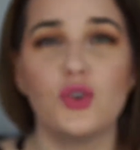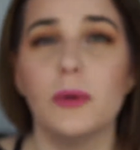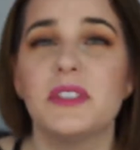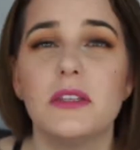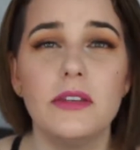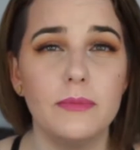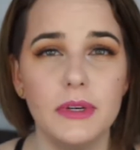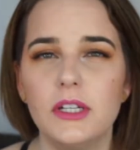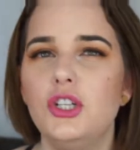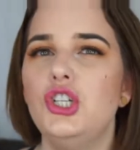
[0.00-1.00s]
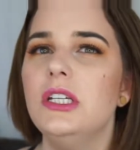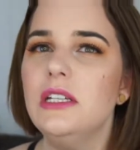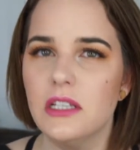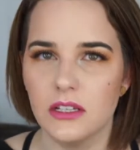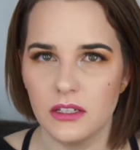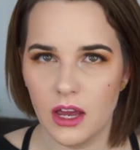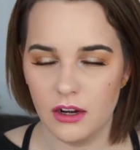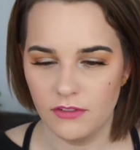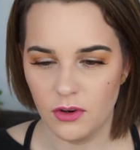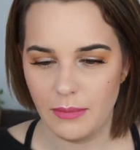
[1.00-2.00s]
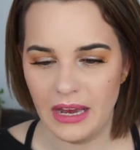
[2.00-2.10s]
scrubs the bejesus out of your